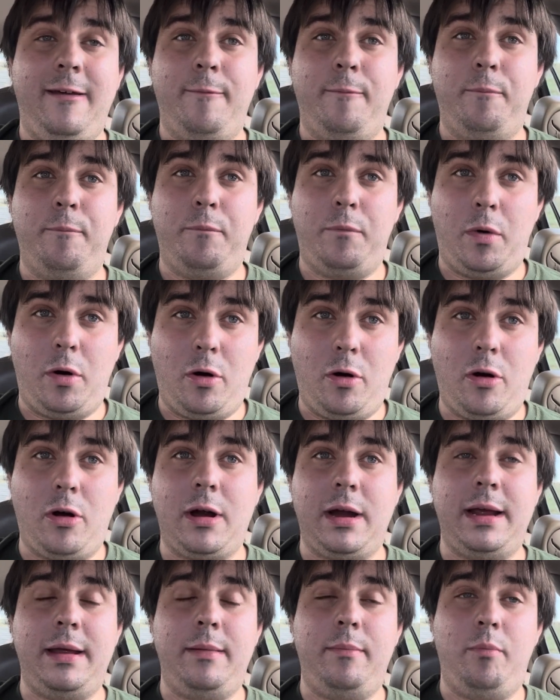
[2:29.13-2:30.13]

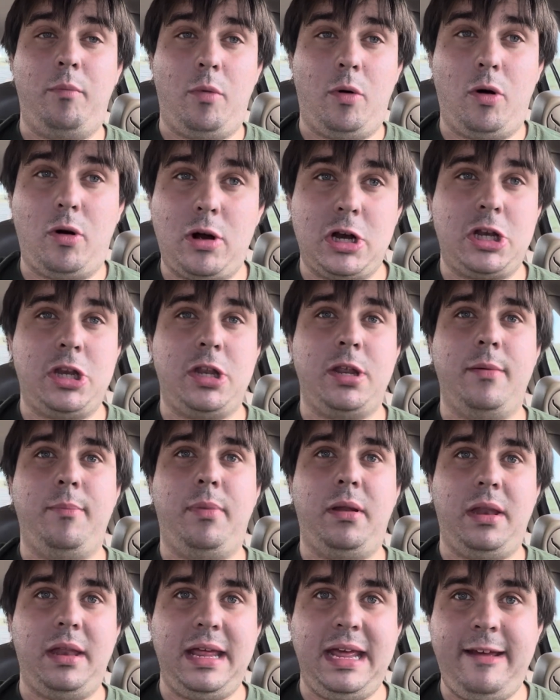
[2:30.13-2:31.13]
more and more to
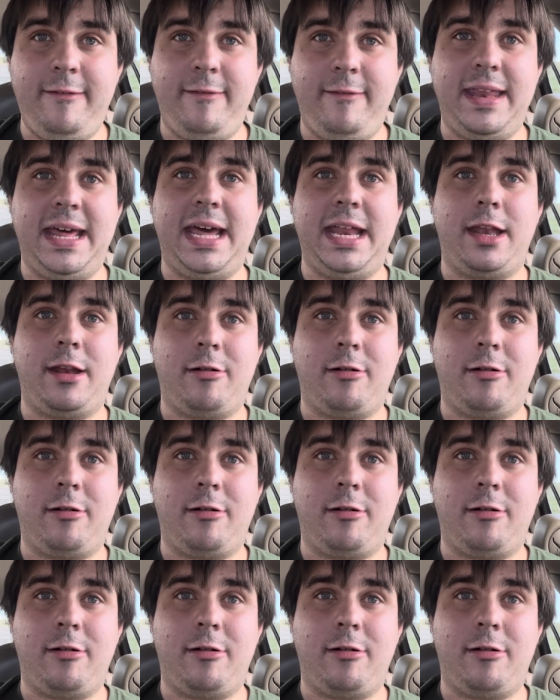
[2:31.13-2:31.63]
believe that